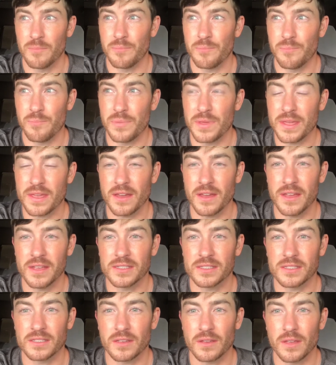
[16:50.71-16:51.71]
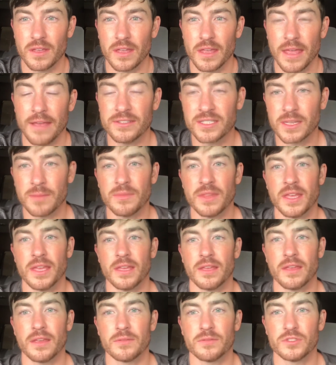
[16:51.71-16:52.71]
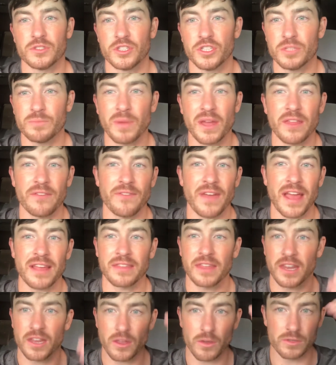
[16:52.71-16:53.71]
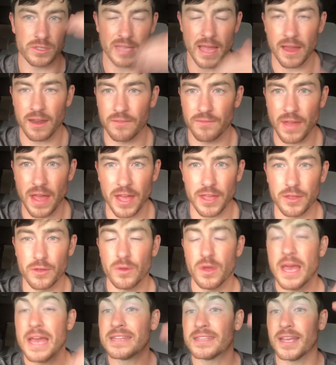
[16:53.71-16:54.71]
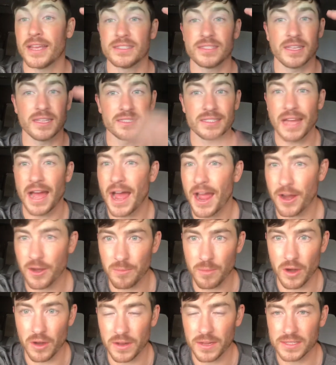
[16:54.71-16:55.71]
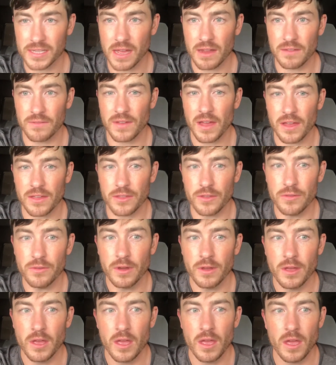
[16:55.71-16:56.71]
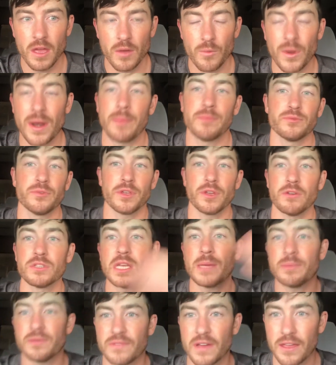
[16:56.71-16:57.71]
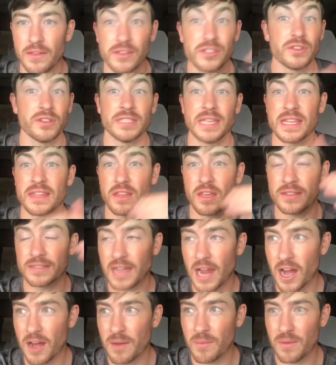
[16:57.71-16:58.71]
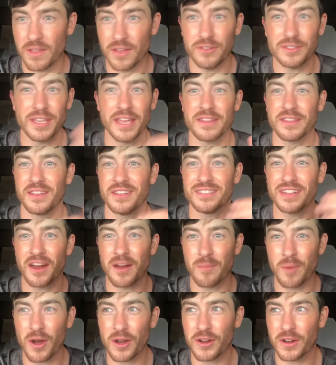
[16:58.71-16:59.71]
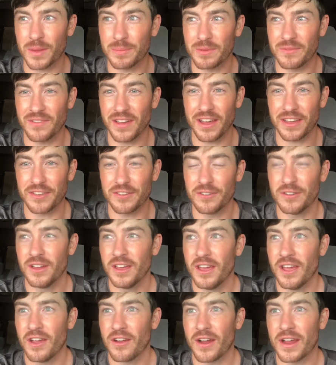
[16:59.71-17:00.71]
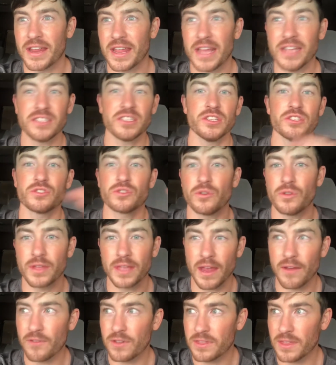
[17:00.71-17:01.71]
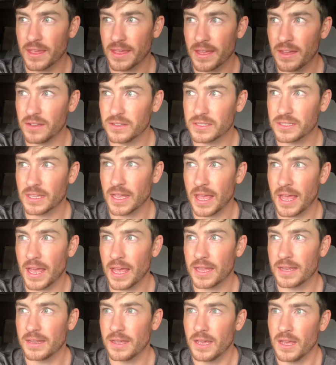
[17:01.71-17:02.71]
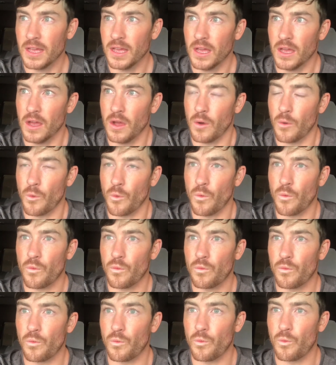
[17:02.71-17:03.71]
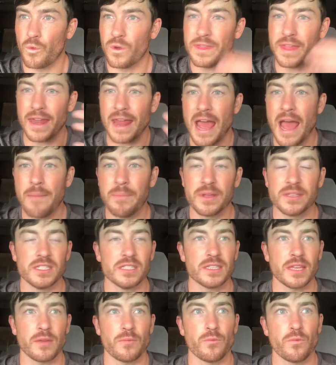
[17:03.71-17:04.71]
because if something, just by the fact that it goes down in value, takes the entire market down in value, what happens when it goes up in value? It's going to take he'll take the entire market up in value, right? It's controlling everything else. And when that happens, it's like,